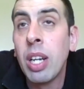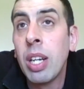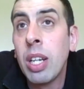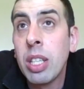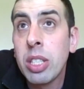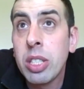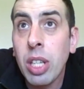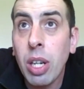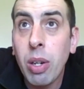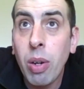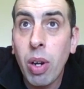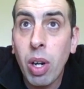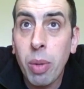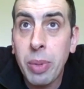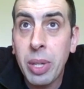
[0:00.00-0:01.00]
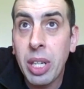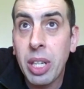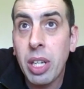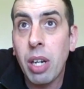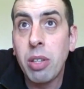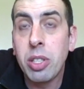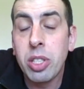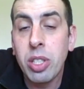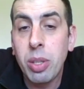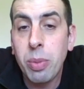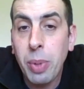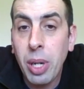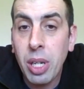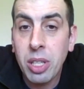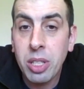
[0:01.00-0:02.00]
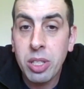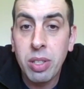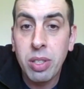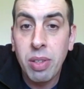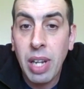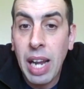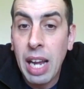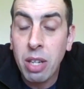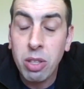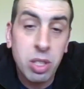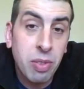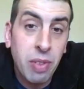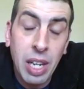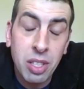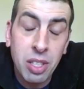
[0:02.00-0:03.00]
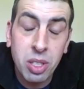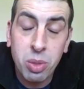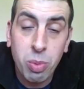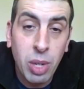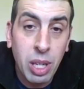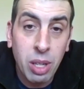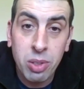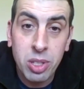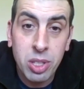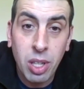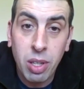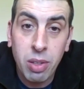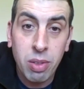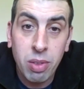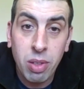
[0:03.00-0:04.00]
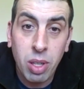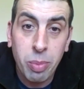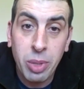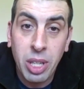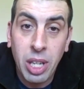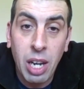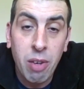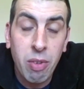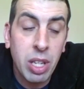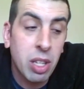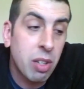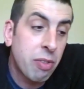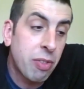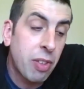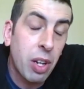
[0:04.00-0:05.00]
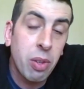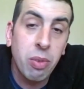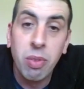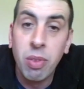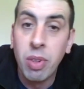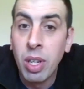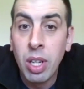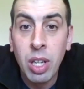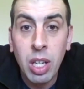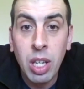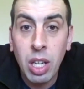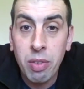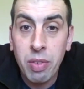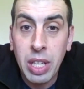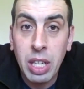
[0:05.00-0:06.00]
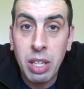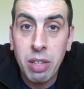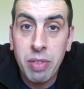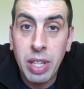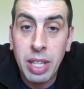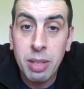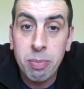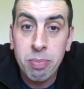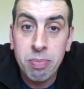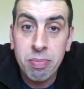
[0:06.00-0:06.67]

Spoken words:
So I'll be the go-to person out of hours as well. So I'll be carrying the phone of an evening.